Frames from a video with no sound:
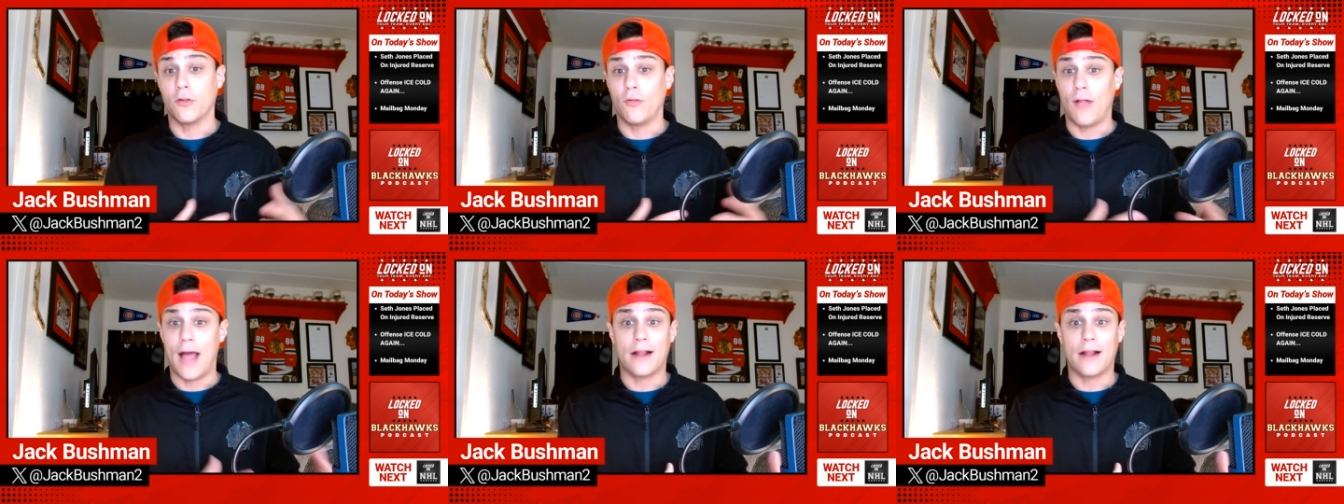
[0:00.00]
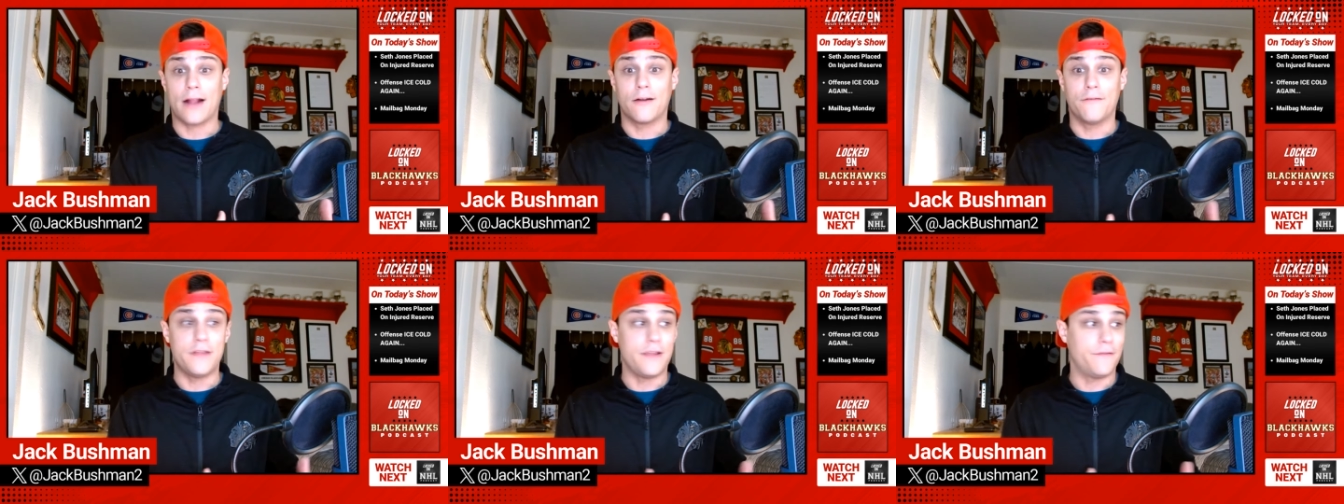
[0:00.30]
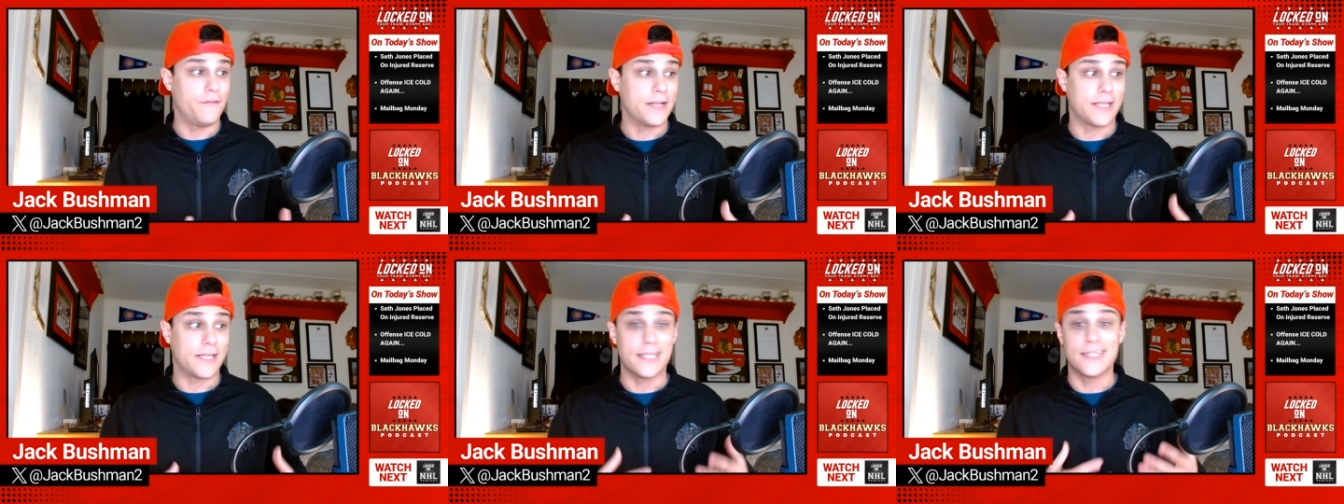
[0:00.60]
the lack of
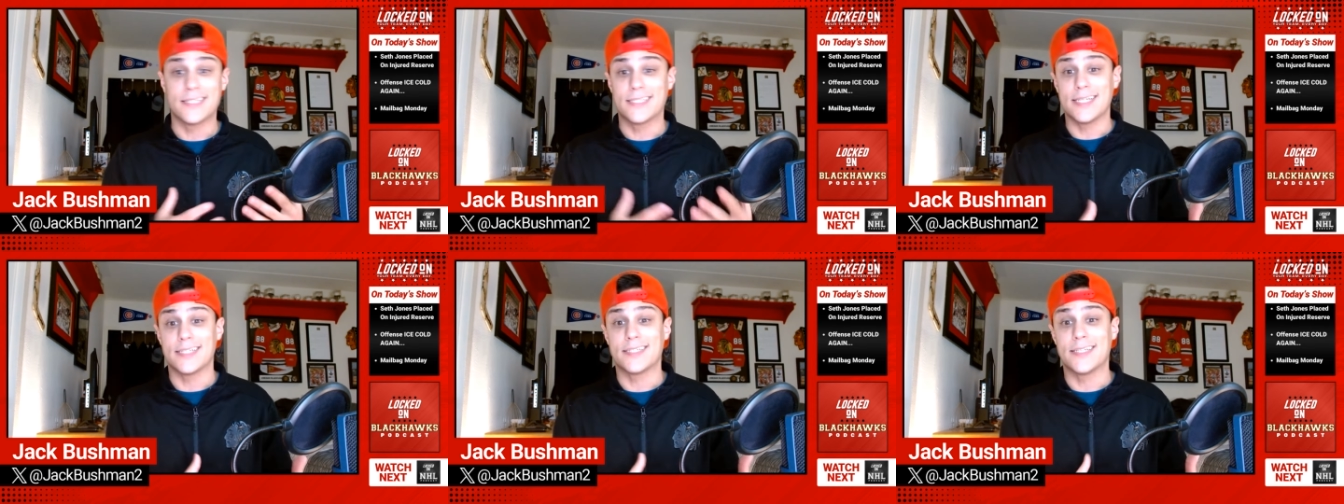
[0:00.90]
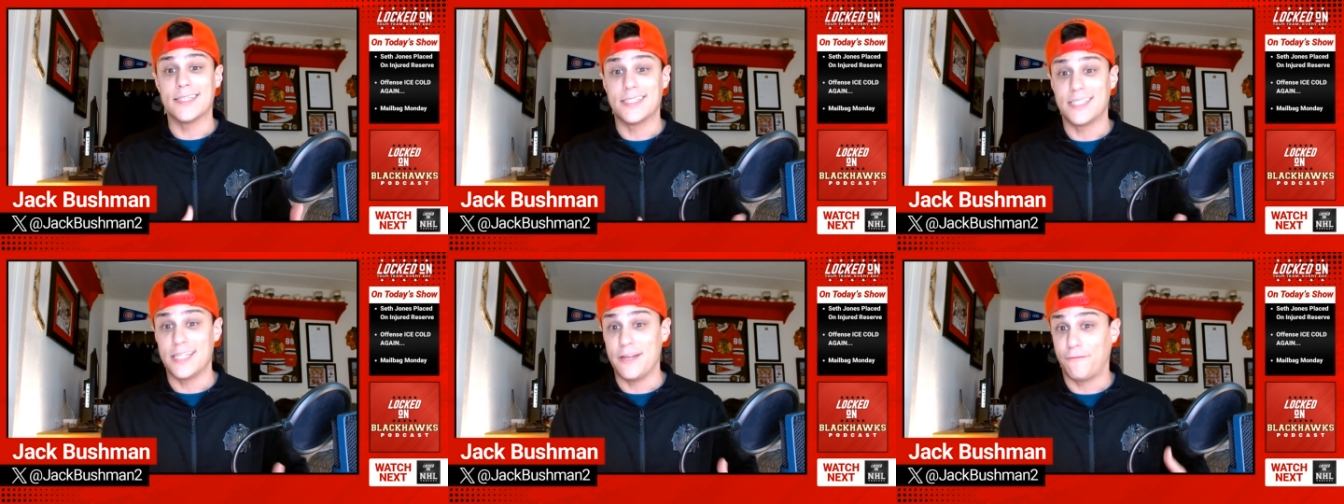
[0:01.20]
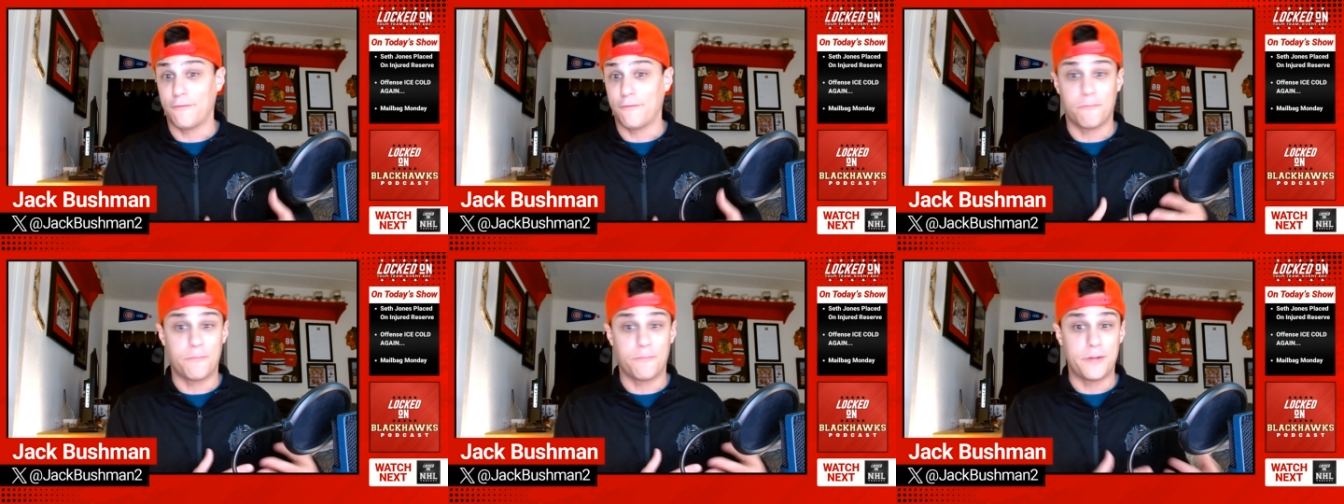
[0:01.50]
even consistency
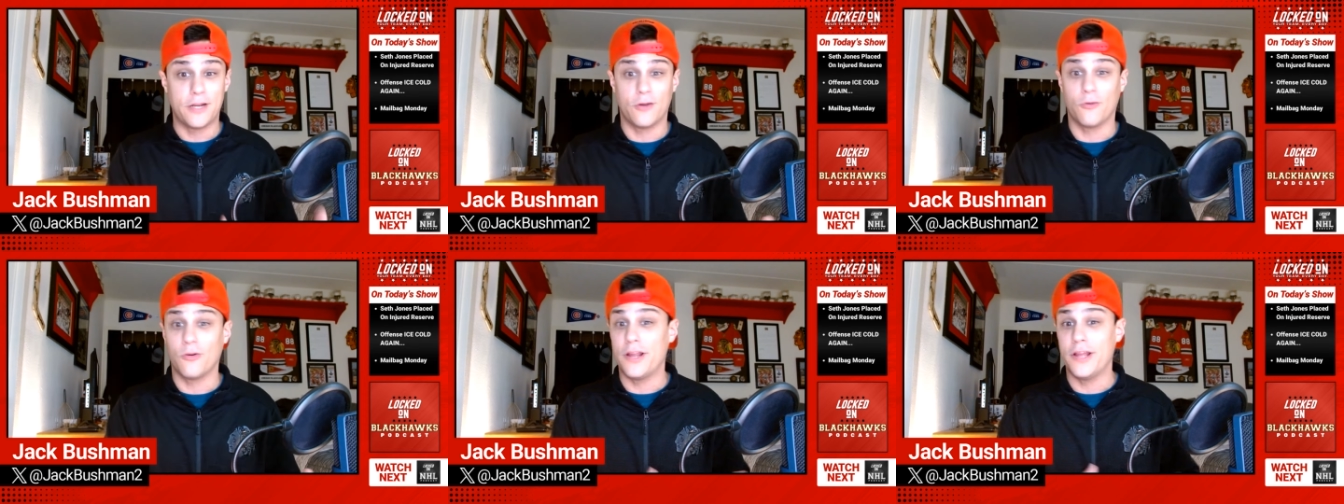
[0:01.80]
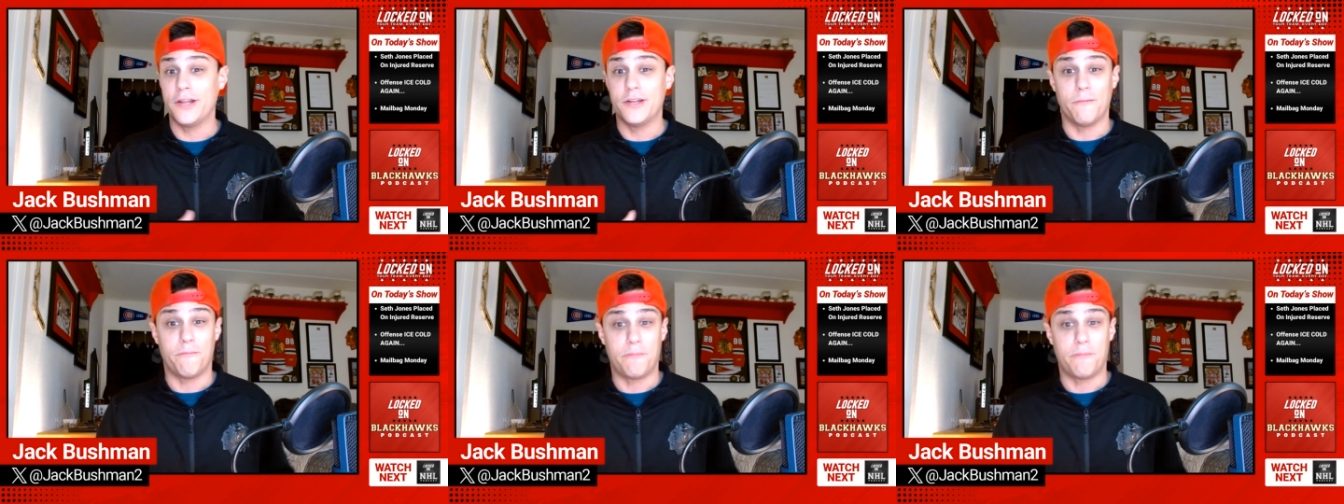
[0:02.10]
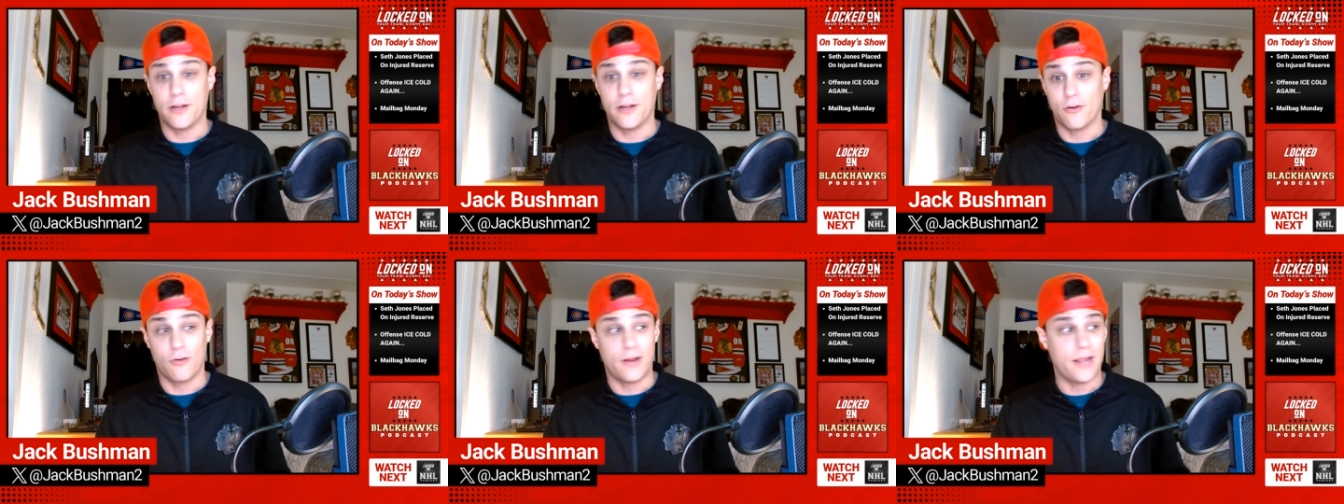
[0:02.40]
from period to
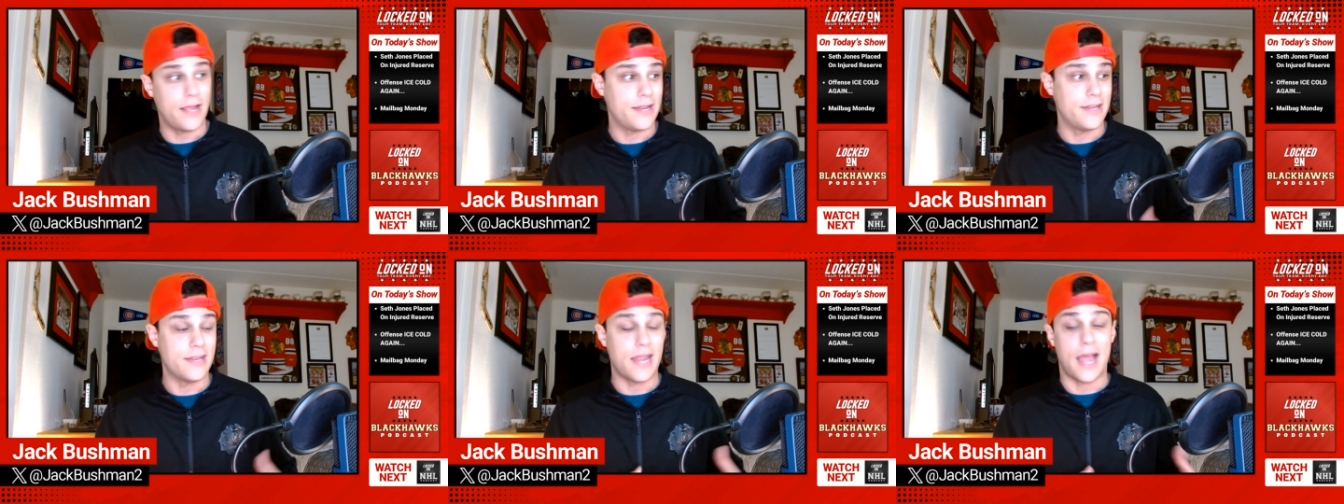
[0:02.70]
period,